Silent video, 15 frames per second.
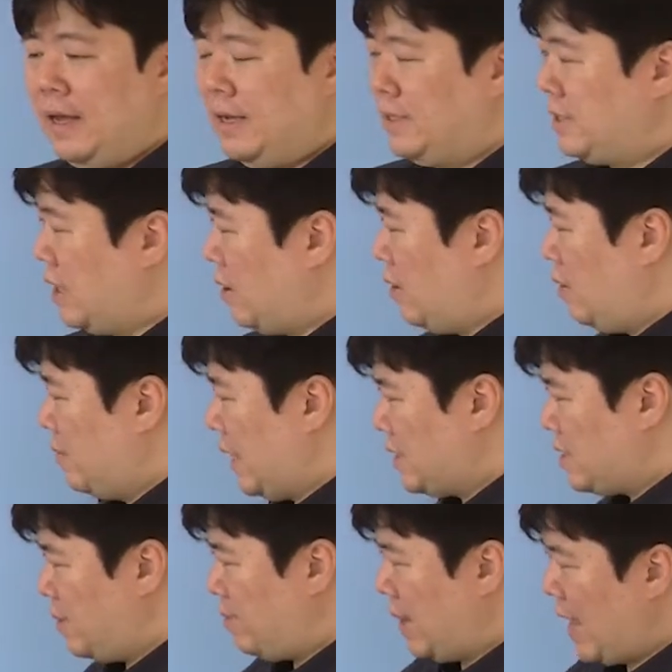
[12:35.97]
So
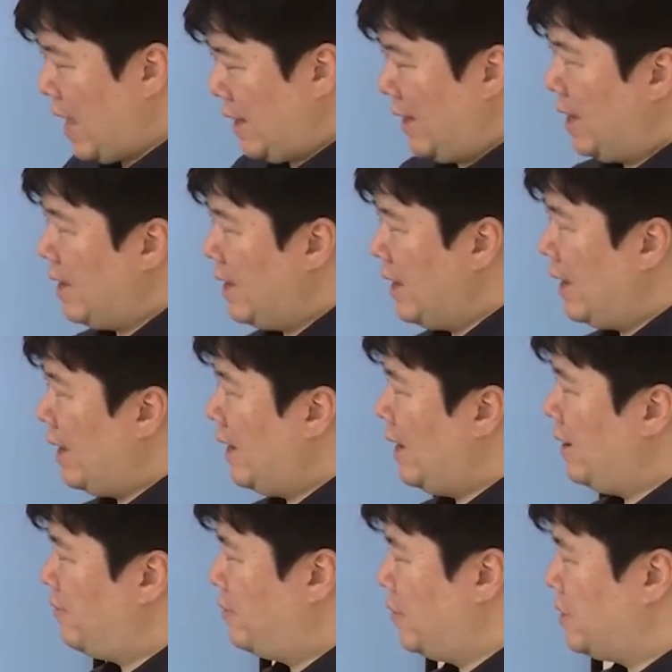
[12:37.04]
that's the plan
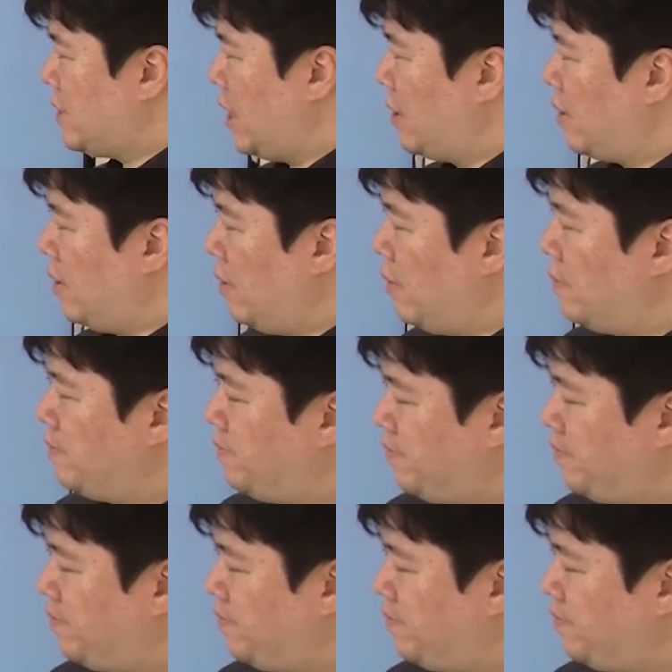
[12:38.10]
for USACO. All